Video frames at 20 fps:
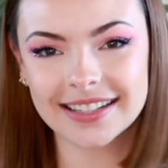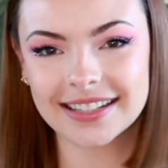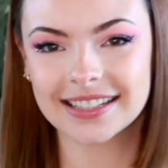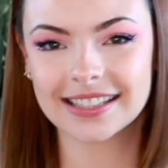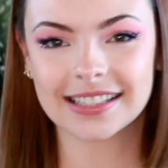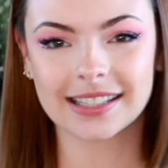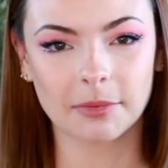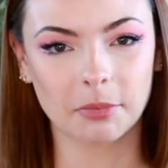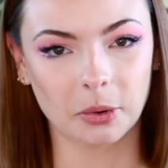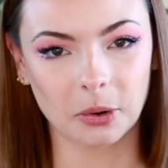
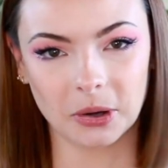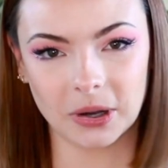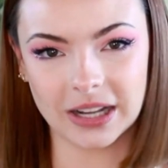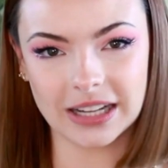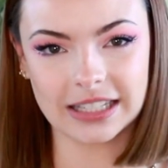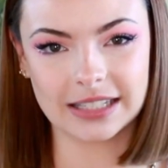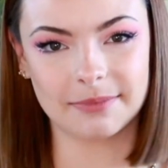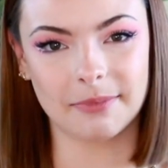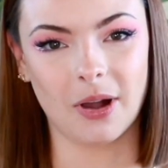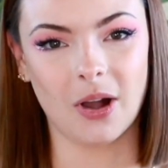
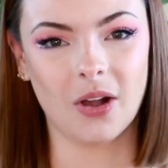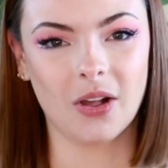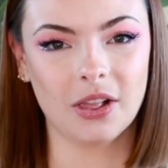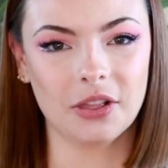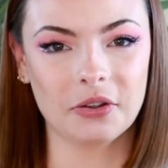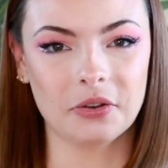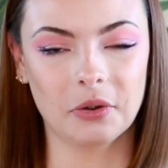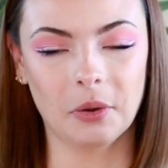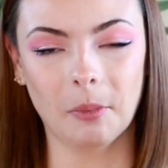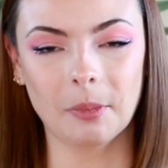supporting small
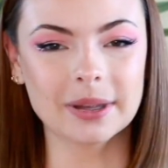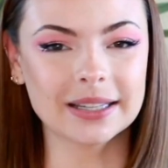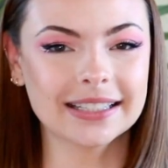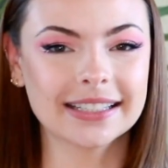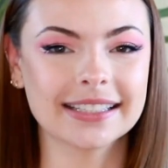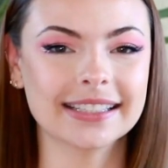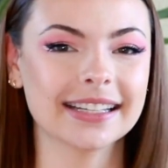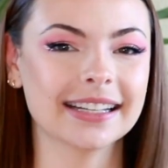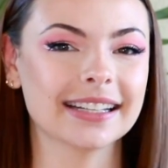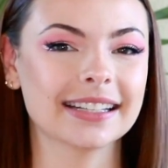local
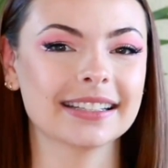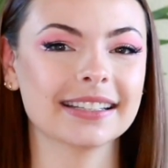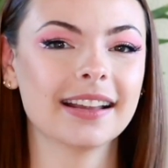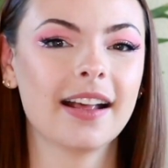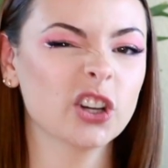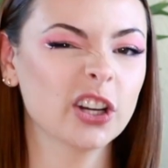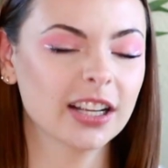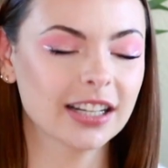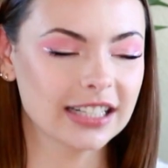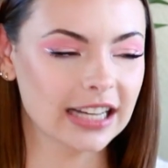businesses
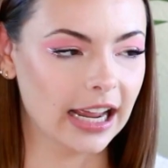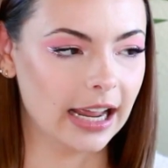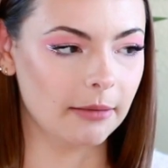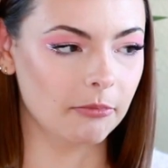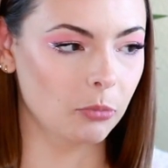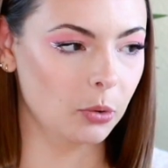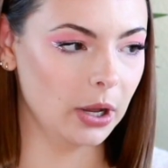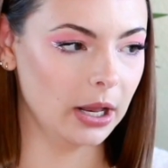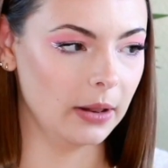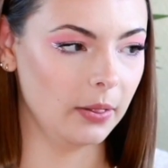during a
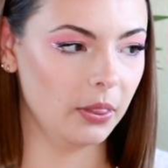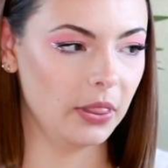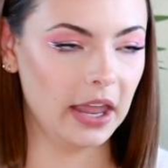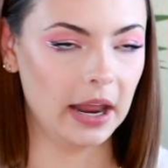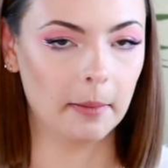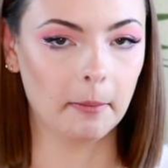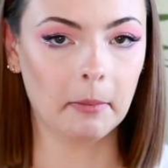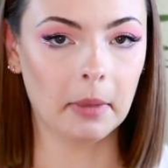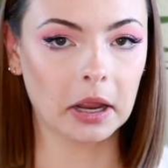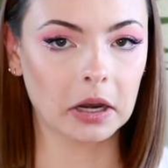time when
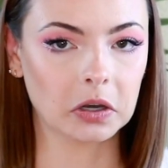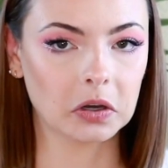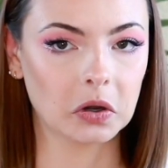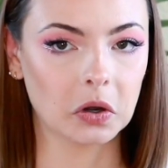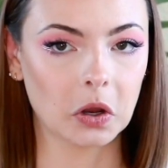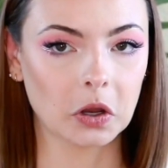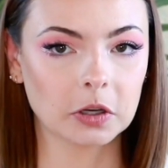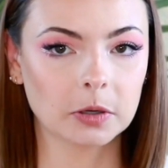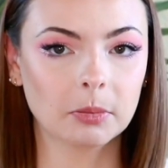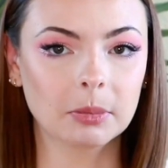they might
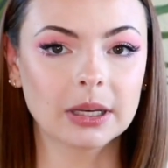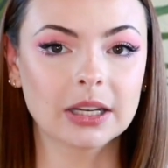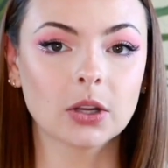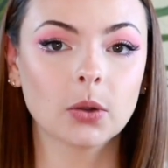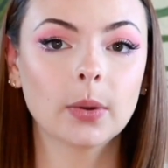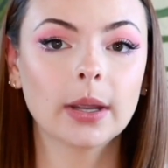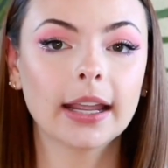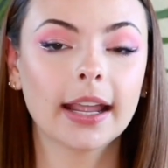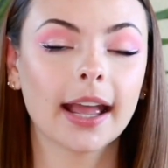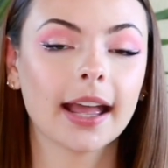not be
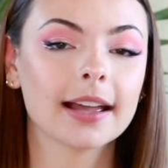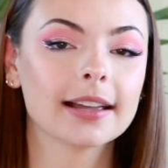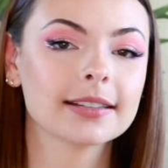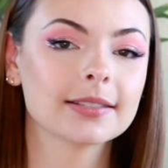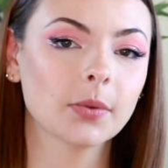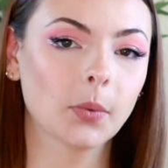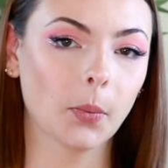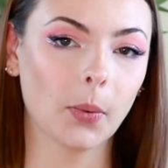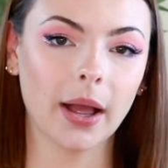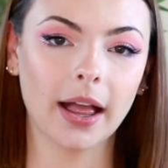doing
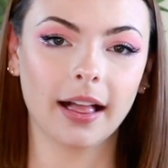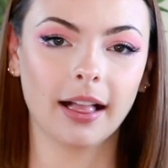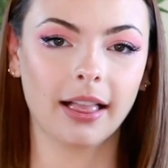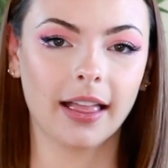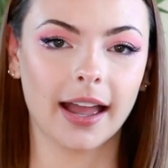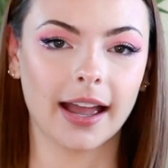as well